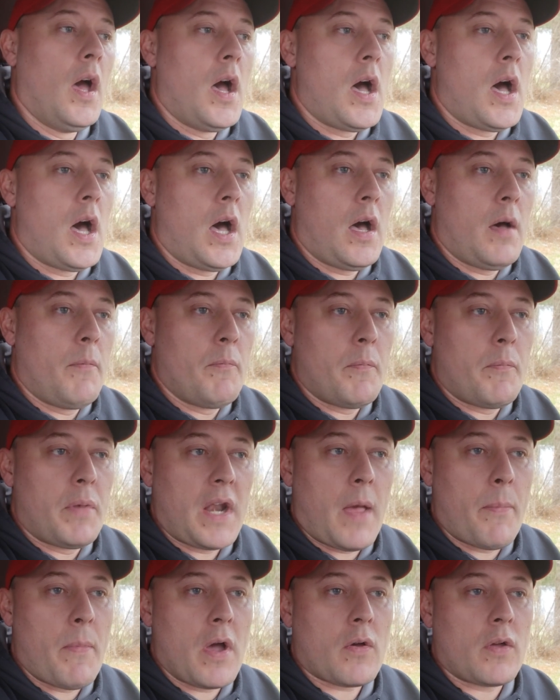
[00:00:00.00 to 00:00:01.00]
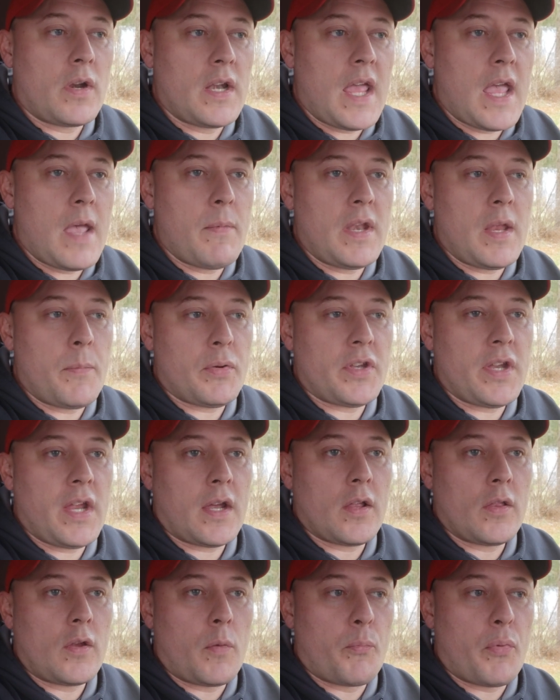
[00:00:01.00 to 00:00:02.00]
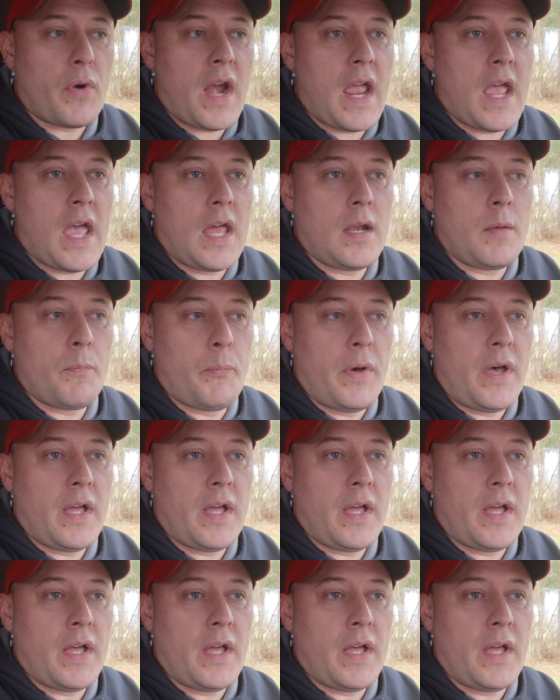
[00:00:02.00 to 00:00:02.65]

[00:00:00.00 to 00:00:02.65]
But I'm not going to name any particular brand,